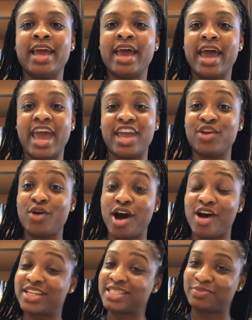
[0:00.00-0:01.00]
Hey you
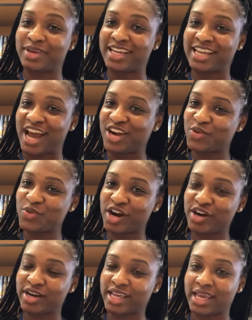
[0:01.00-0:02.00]
all, it's me, Dr.
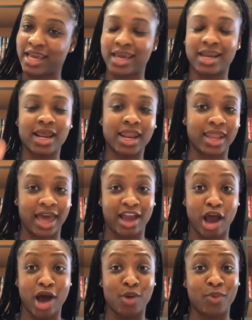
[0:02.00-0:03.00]
Rucker again. Like
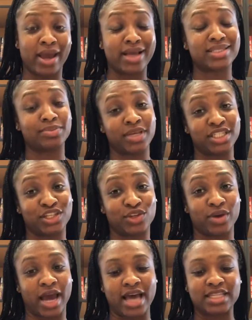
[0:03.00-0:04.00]
always, missing you
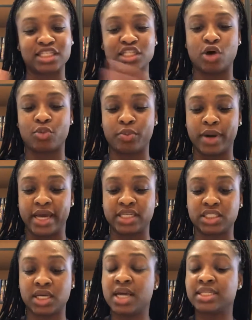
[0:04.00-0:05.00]
guys so much.
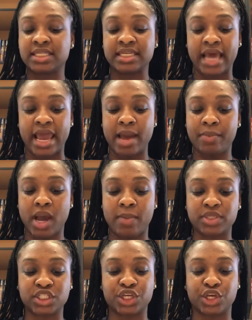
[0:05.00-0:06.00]
Today I'm
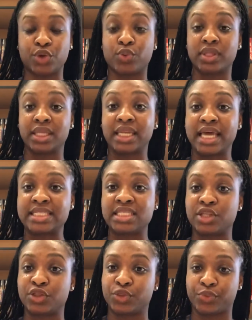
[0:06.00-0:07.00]
coming to you with
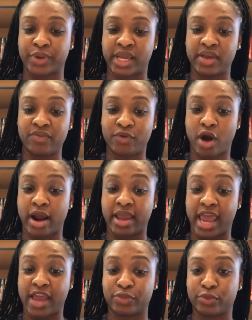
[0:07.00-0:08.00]
lesson 3 for our
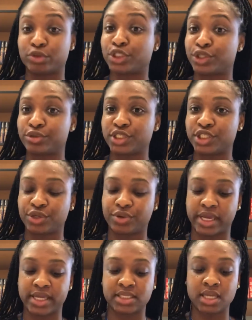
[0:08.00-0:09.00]
K-2
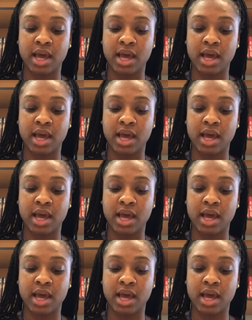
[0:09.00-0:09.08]
students